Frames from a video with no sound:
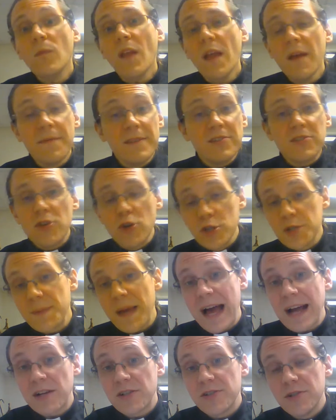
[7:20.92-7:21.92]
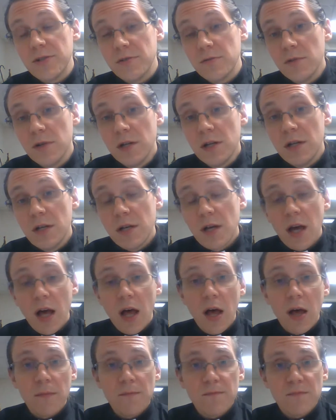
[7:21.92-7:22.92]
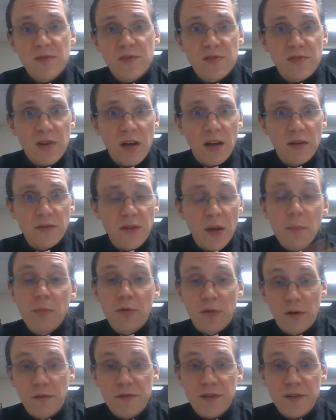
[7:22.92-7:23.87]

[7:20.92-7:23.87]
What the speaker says: and this goes back to a number of